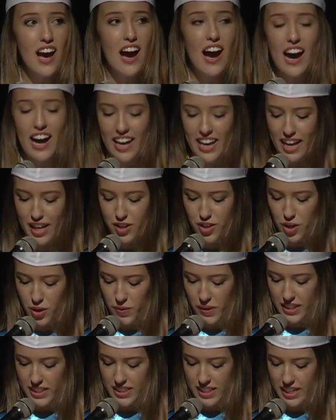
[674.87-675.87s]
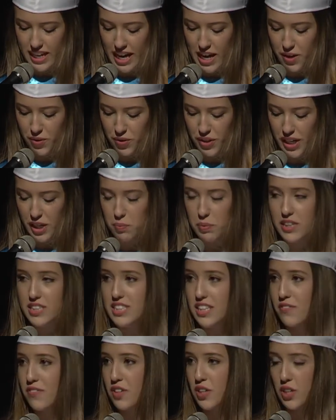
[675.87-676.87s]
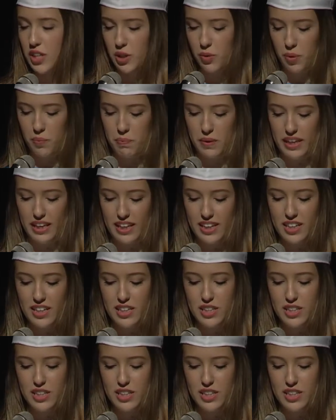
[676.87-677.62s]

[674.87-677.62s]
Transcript: I had no idea how incredibly difficult it would be